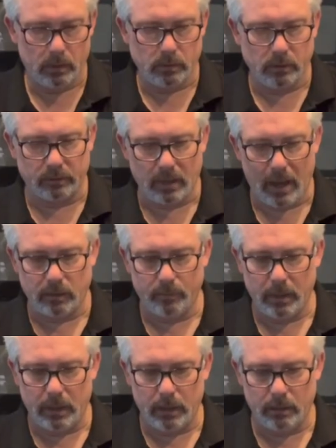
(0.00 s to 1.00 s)
you slide the
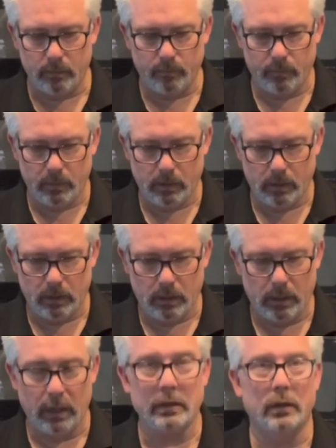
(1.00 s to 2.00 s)
bit in
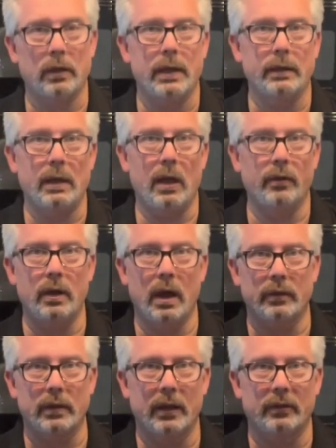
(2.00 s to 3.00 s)
and you tighten down the
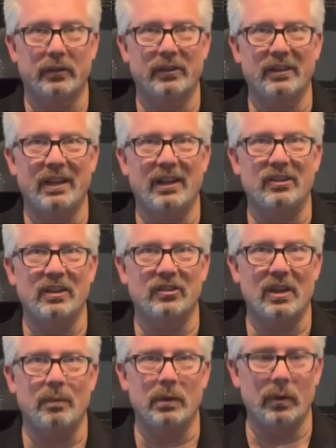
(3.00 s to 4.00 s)
nut. That's the
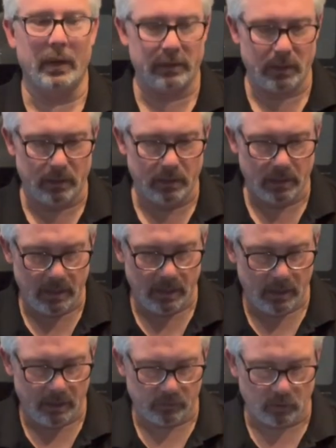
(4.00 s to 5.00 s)
assembly right there.
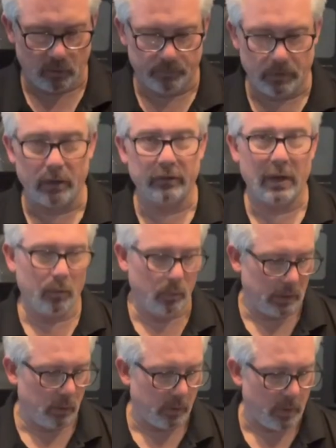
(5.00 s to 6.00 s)
So it does not
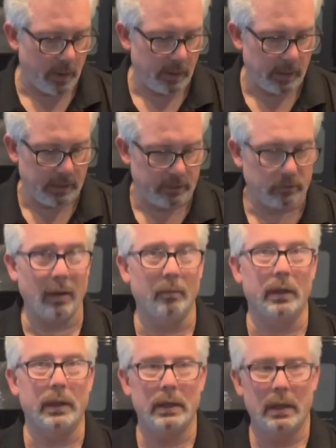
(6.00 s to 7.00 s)
really require any
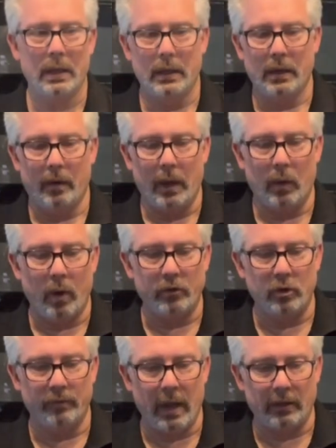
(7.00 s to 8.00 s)
assembly. And
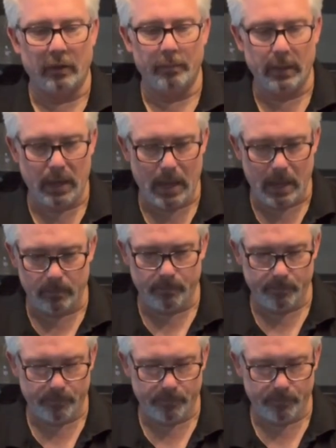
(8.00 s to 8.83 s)
once you've got the bit on,